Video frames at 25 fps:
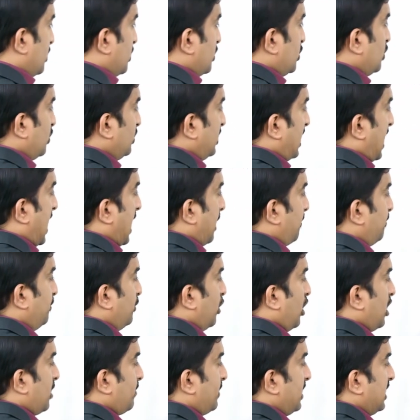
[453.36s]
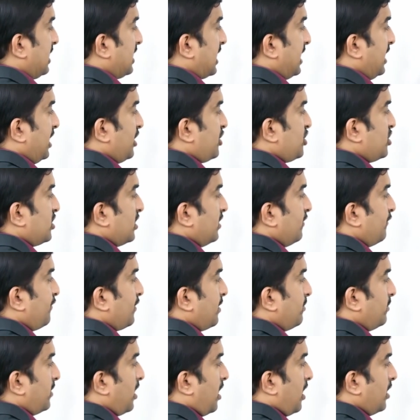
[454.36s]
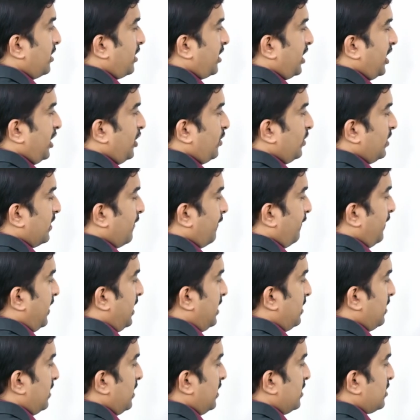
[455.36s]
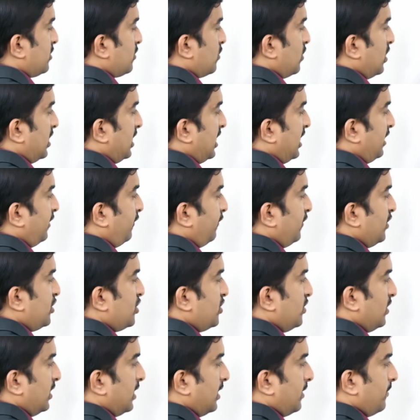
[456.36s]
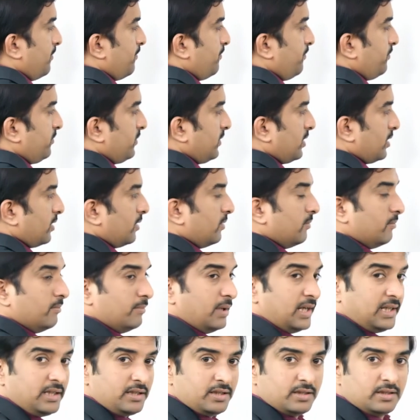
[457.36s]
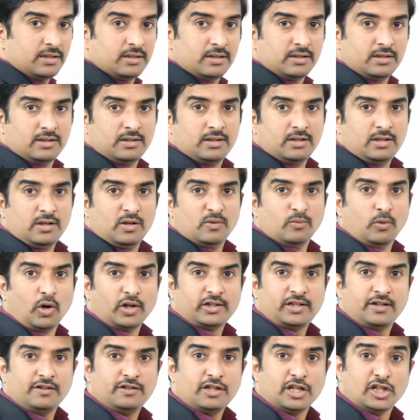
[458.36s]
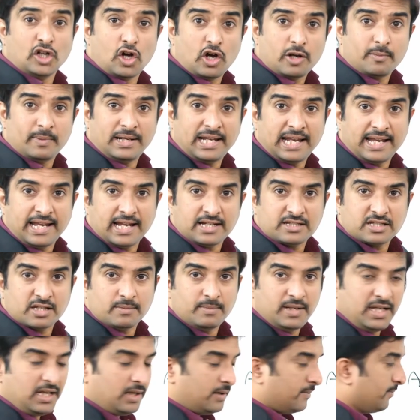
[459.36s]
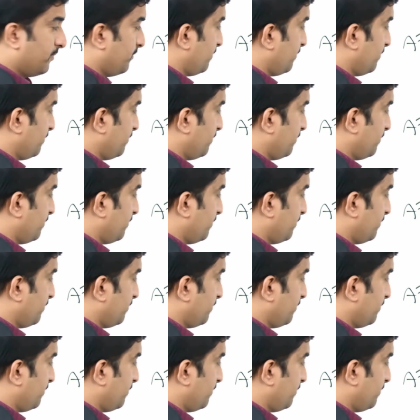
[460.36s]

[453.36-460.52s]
So, the abnormal connection from artery to the vein is called as fistula. But what is the normal anatomy?